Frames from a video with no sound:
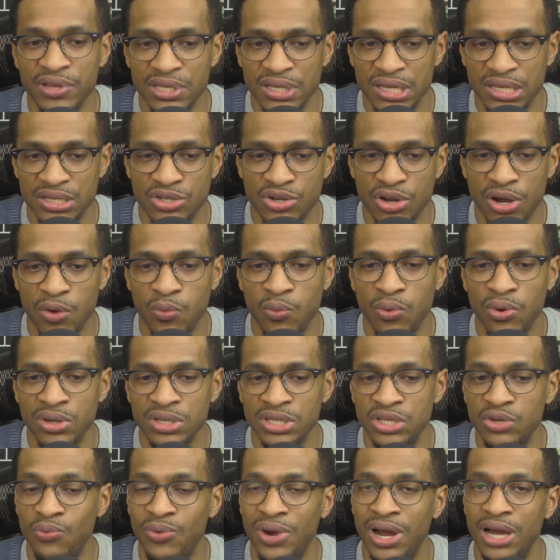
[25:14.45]
the Star Wars,
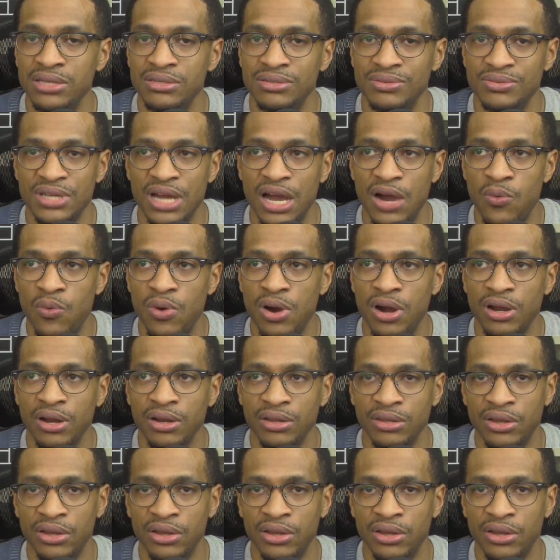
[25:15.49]
The Rise of Skywalker.